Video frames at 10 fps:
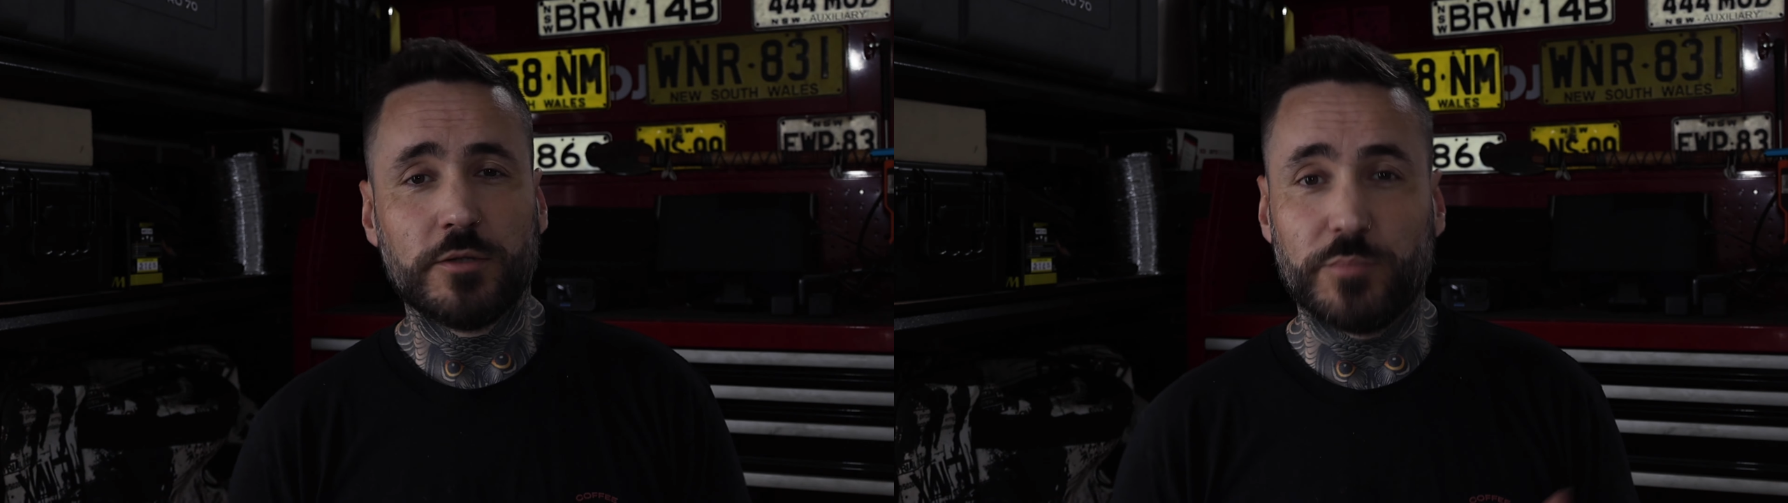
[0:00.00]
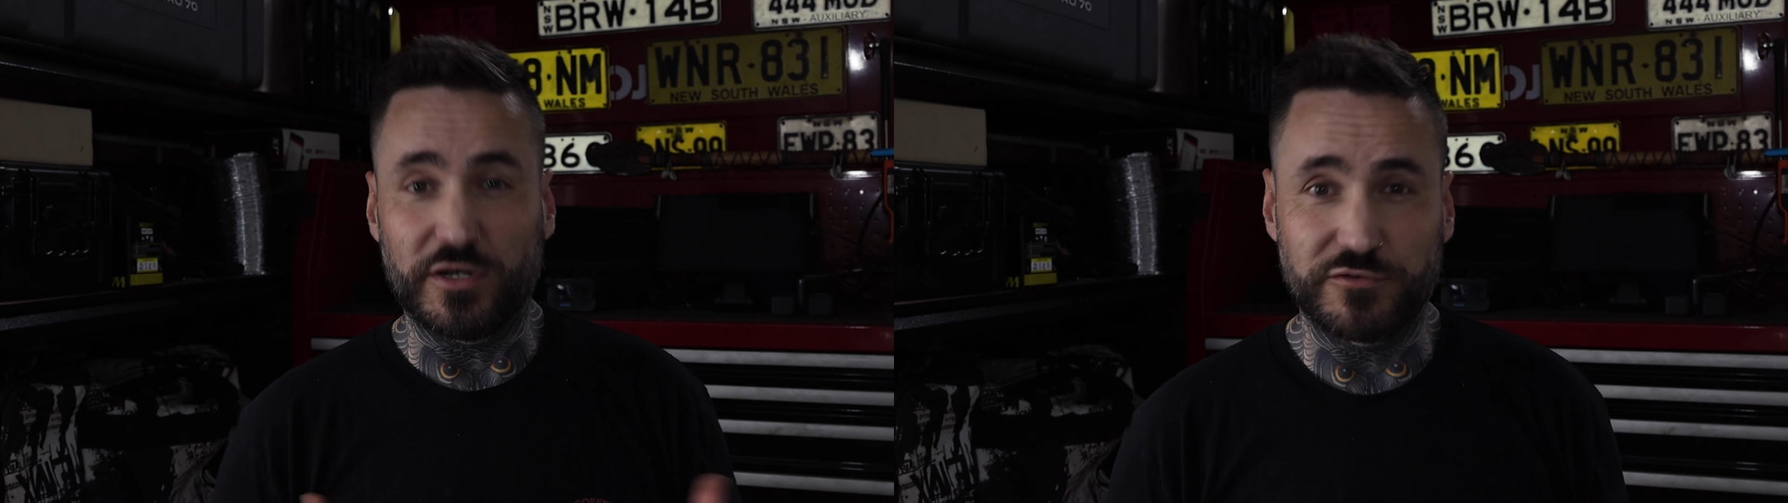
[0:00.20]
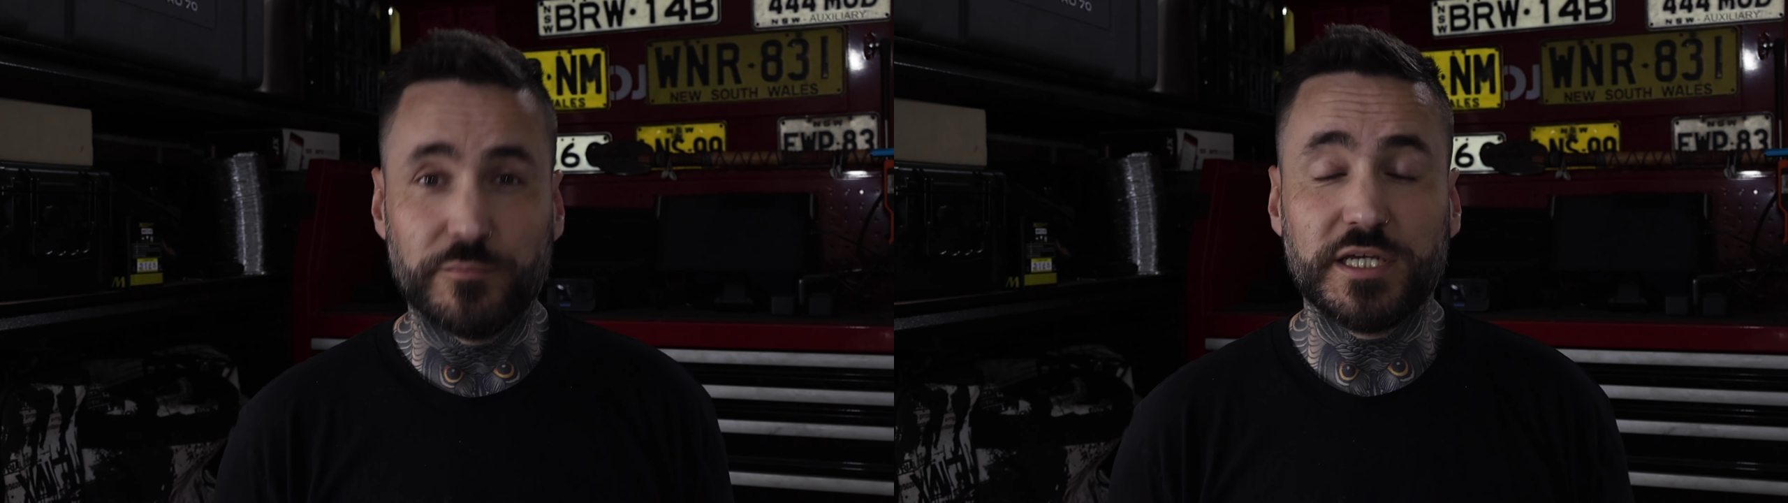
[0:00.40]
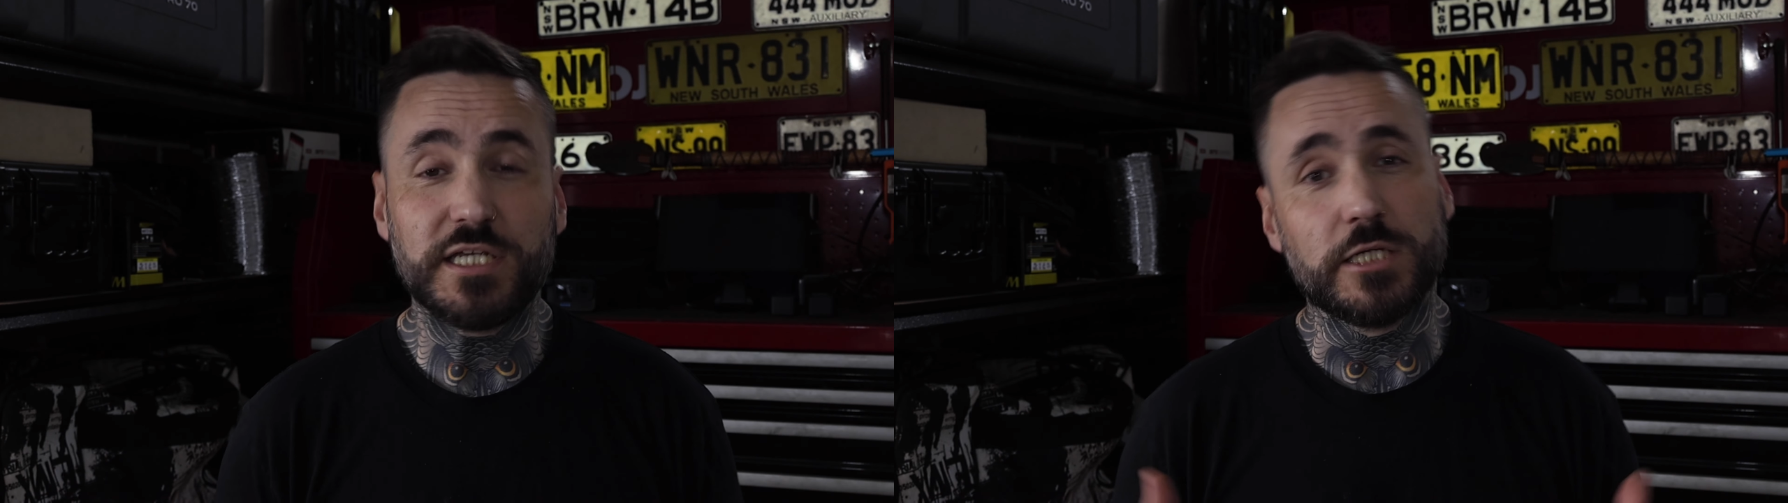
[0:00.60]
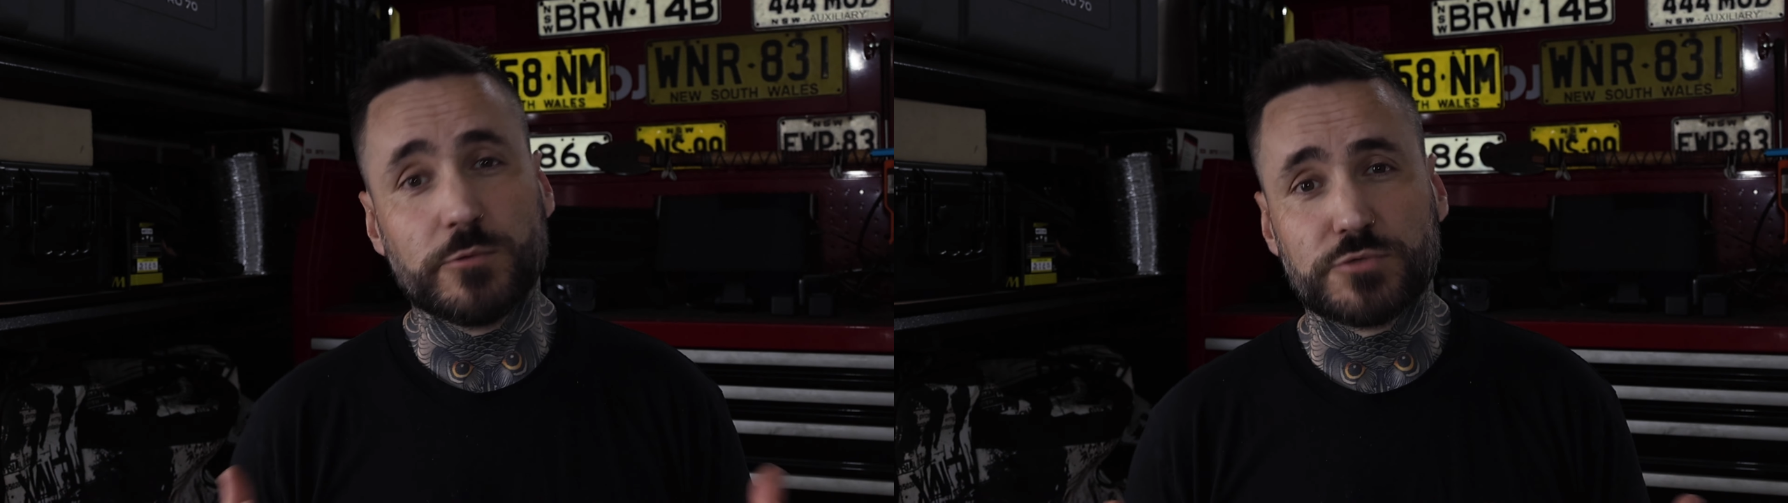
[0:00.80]
but for
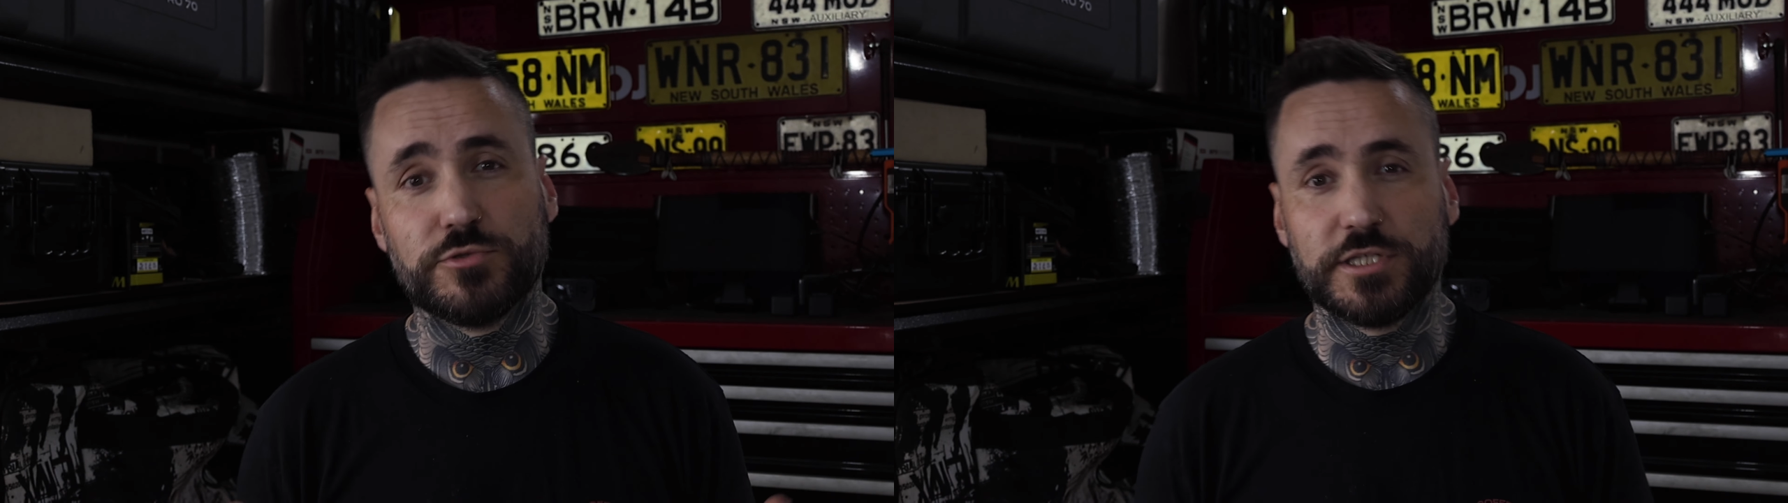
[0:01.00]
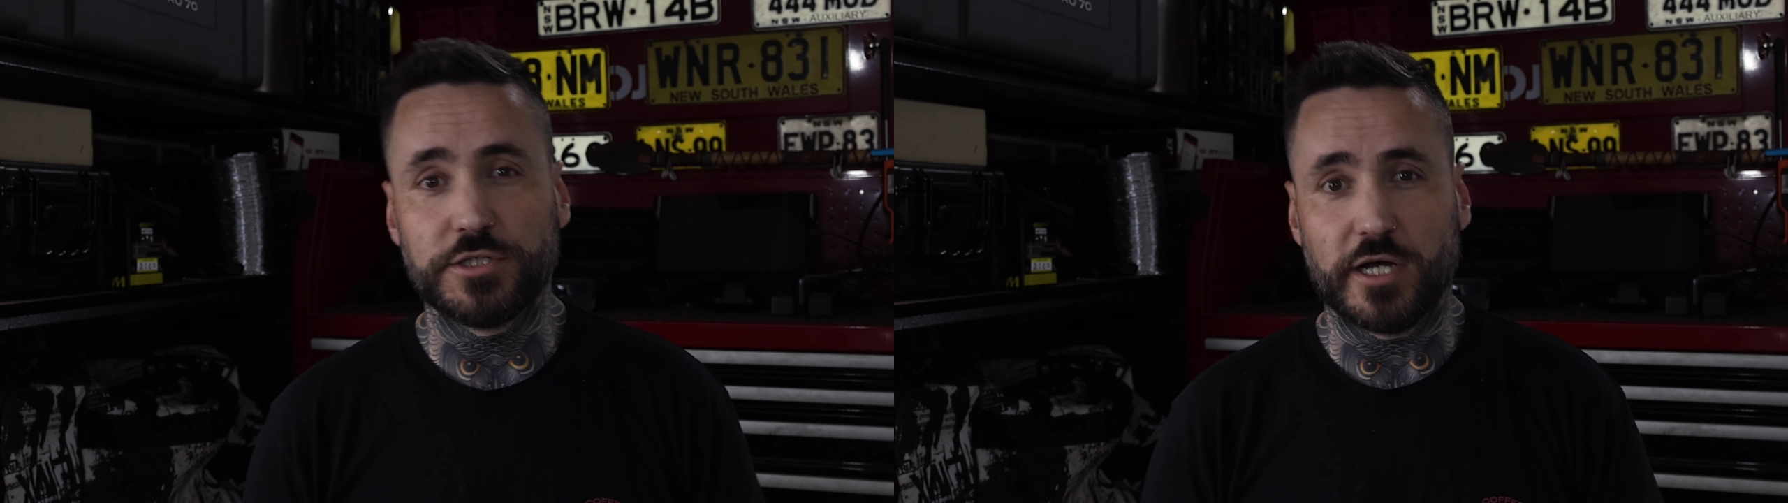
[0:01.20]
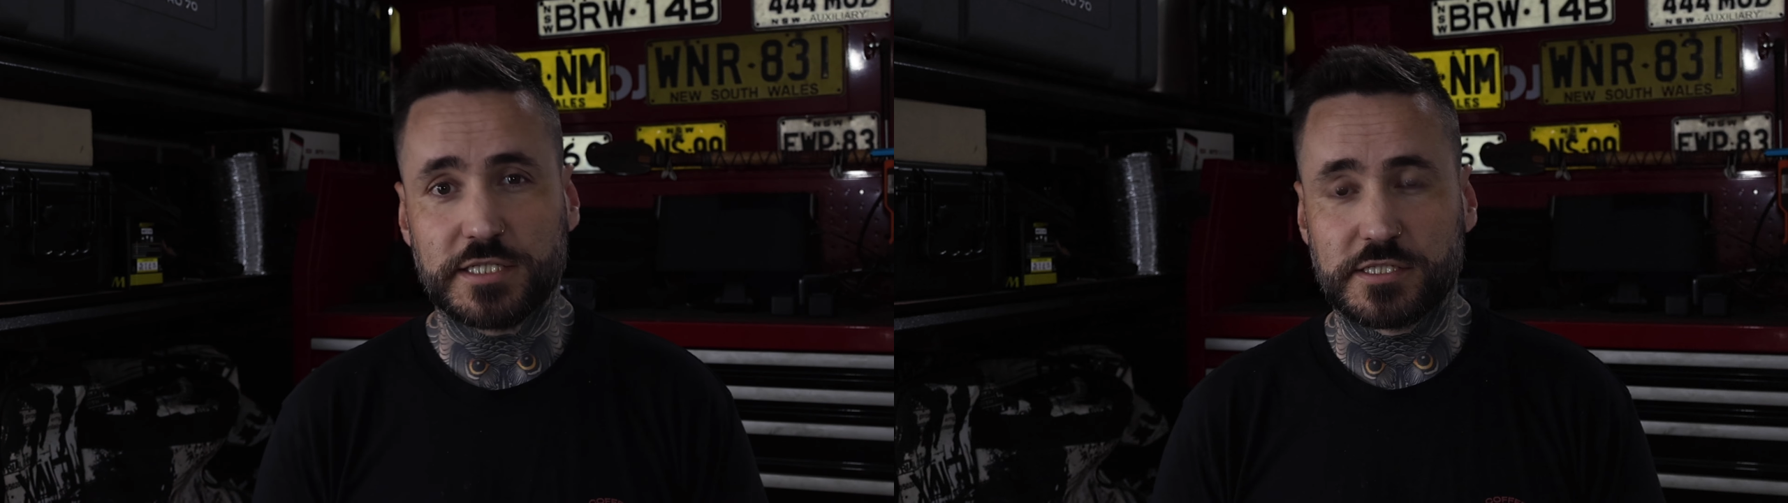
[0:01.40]
me it was really nice